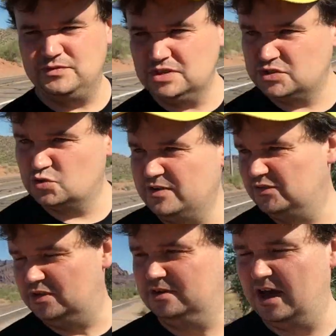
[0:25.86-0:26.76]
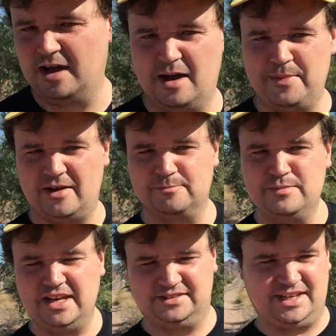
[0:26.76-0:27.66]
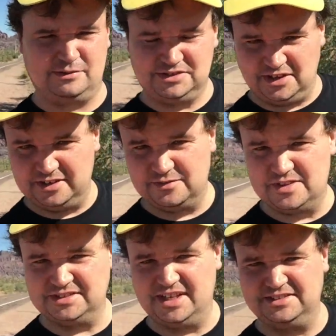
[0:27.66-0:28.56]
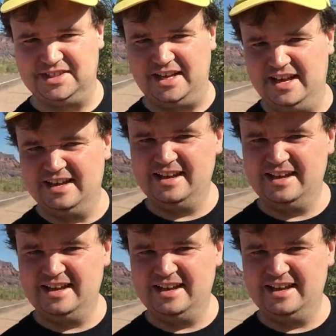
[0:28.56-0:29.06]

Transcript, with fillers: We've just driven uh, about a minute outside of the city,